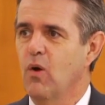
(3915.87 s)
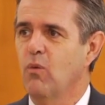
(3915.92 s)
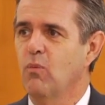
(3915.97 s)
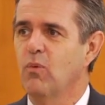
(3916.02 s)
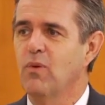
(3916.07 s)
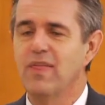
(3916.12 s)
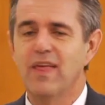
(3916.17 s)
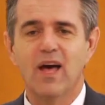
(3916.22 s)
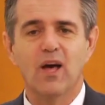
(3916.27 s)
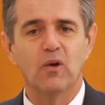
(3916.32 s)

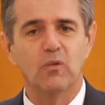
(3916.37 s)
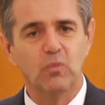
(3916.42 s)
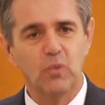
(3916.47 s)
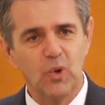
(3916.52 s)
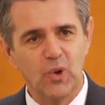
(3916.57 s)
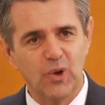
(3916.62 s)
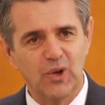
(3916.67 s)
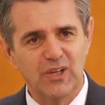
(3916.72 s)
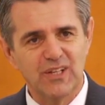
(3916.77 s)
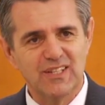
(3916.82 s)
without
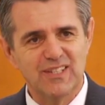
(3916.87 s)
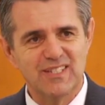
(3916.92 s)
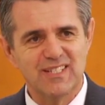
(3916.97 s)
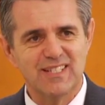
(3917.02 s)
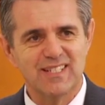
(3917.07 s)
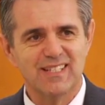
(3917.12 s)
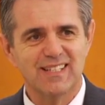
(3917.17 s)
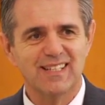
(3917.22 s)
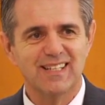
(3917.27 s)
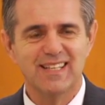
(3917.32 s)

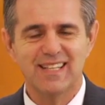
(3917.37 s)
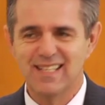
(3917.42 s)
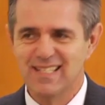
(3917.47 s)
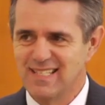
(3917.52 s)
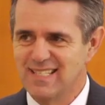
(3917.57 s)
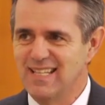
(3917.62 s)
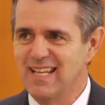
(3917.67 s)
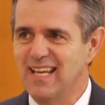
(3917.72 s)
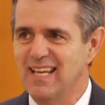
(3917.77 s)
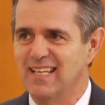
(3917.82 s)
works is
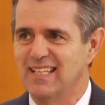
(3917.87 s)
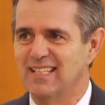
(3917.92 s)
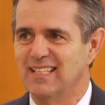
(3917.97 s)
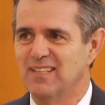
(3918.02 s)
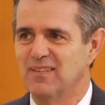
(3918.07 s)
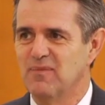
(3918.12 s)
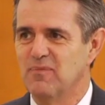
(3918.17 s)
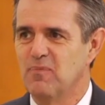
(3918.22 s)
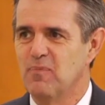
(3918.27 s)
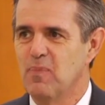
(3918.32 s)
dead.
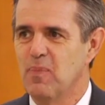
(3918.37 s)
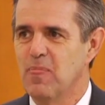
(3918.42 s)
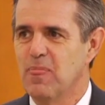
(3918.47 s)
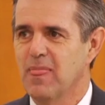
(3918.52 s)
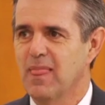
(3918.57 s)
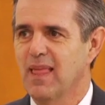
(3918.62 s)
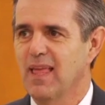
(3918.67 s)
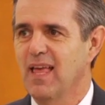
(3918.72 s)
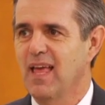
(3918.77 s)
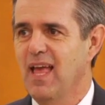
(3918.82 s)

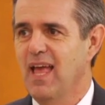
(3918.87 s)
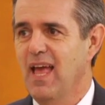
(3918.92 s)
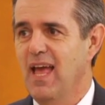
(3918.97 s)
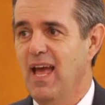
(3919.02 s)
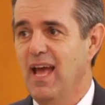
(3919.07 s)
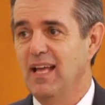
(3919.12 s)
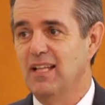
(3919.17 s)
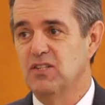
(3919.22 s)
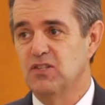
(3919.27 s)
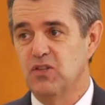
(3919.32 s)

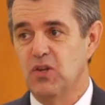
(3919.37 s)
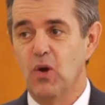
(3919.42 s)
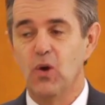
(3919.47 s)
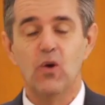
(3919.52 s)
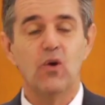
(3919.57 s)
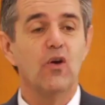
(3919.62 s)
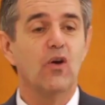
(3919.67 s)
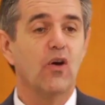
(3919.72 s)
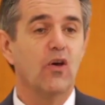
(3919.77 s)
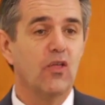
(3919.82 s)
And
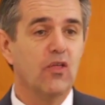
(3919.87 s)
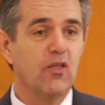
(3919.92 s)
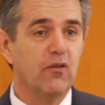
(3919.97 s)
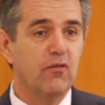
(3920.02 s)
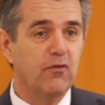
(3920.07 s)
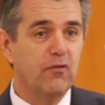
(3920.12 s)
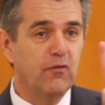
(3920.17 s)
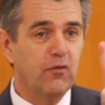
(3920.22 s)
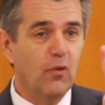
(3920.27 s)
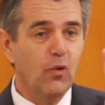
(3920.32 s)
so the
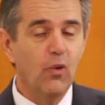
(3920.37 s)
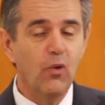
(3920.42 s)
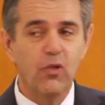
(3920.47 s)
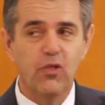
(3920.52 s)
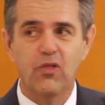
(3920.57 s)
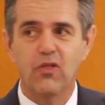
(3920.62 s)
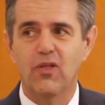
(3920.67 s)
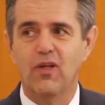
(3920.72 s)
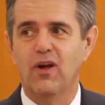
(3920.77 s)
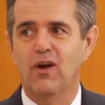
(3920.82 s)
fourth